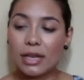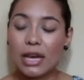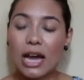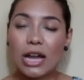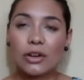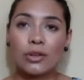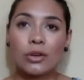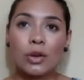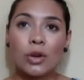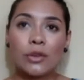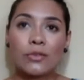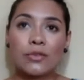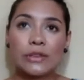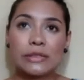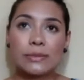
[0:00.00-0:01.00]
I don't know
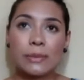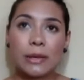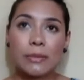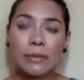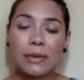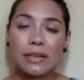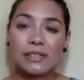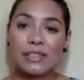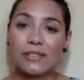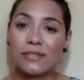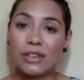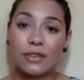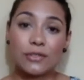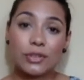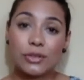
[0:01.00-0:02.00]
if it's maybe because I've
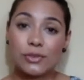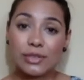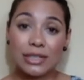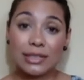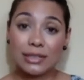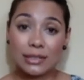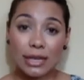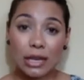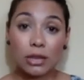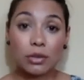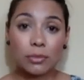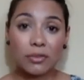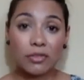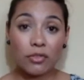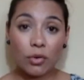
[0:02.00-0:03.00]
never used a detangler
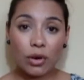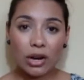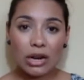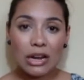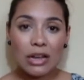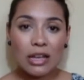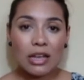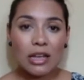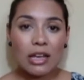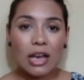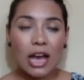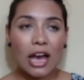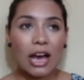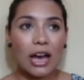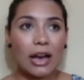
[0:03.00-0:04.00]
before
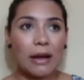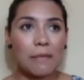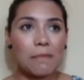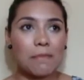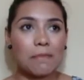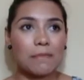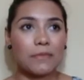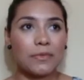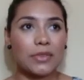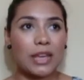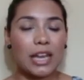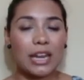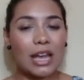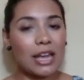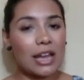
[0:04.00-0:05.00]
um,
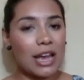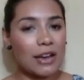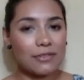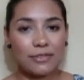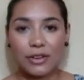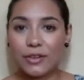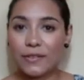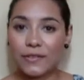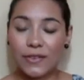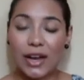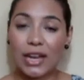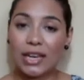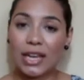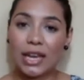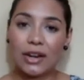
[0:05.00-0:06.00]
and I have very
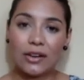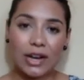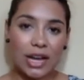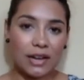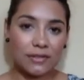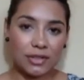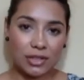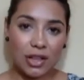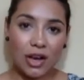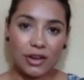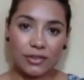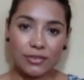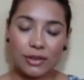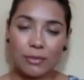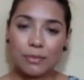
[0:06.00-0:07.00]
fine hair, I have a lot
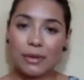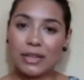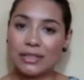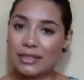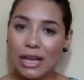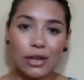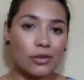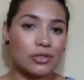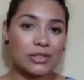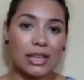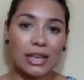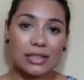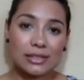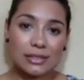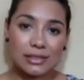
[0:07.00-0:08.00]
of it but it tangles like